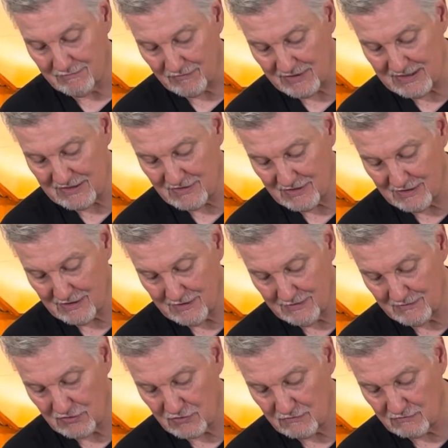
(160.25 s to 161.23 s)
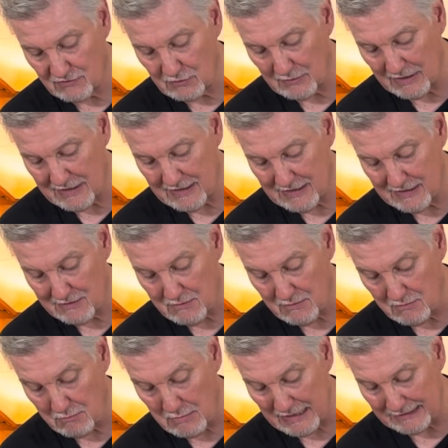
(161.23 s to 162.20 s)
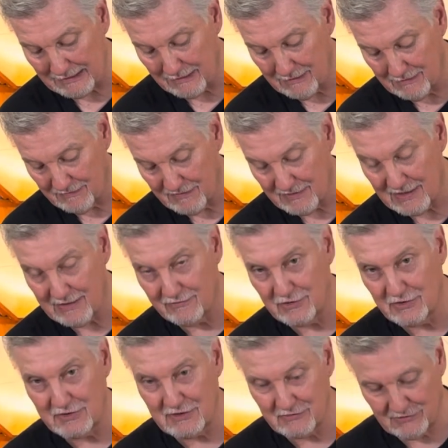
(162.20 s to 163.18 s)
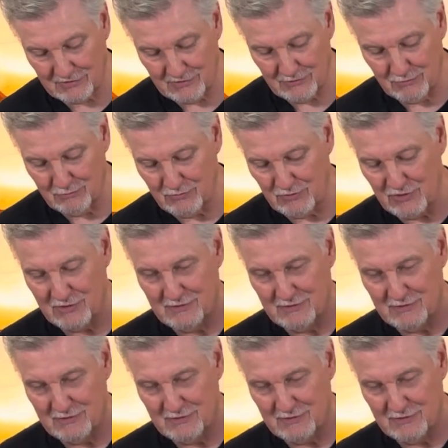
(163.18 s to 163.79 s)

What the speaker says: These are the screw-on metal, heavily chromed.